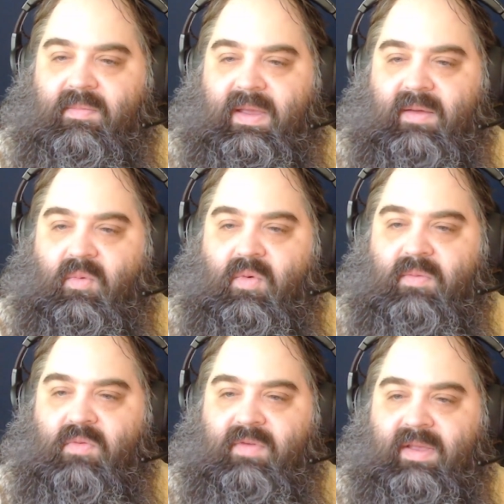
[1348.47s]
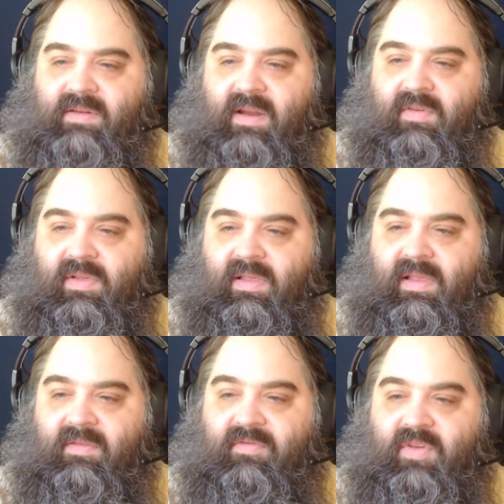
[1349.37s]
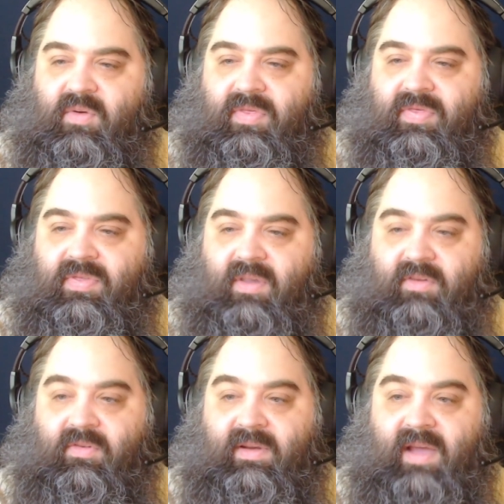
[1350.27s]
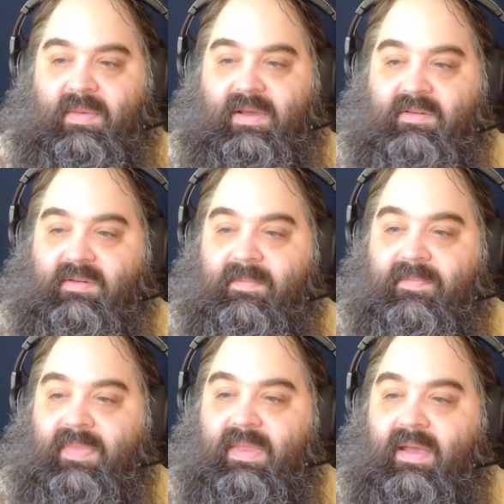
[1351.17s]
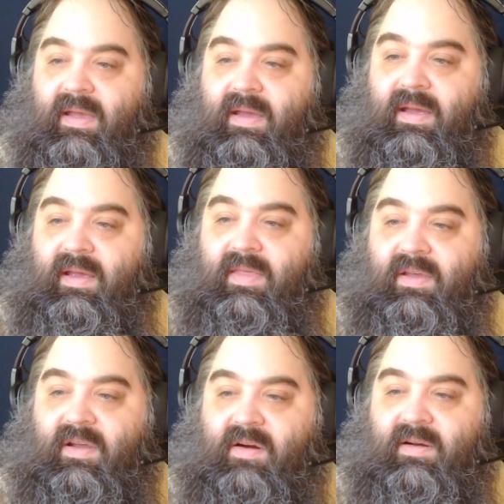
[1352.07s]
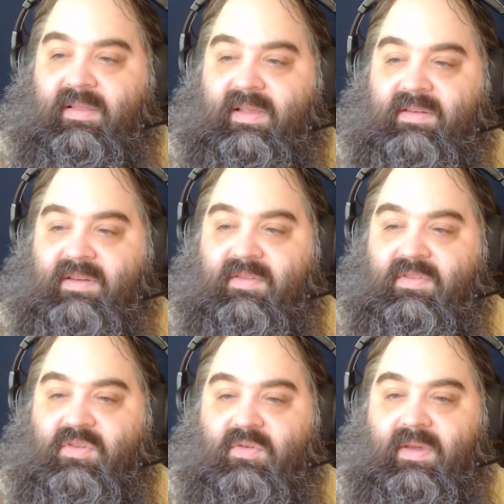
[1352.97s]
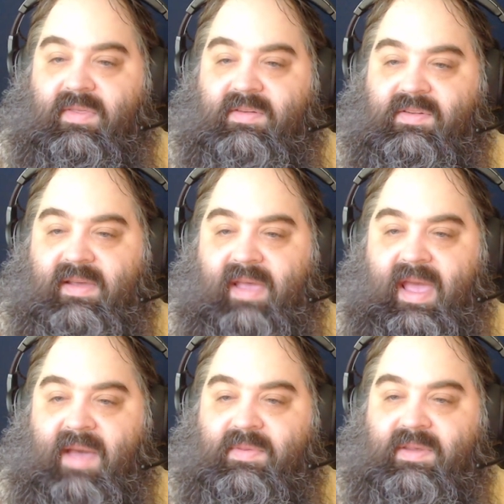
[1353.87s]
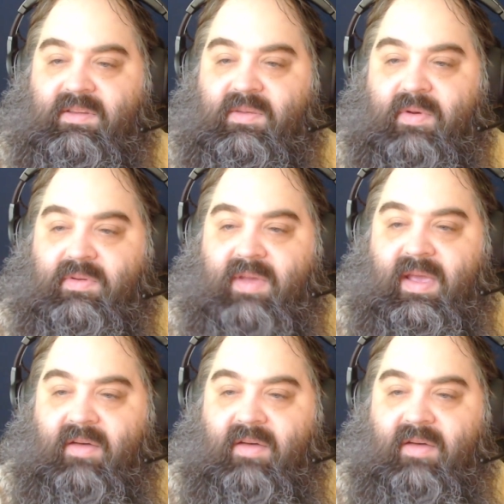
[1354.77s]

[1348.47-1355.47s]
being one movie instead of a few hundred comics. The card at least gives Zuri the sick abs he's supposed to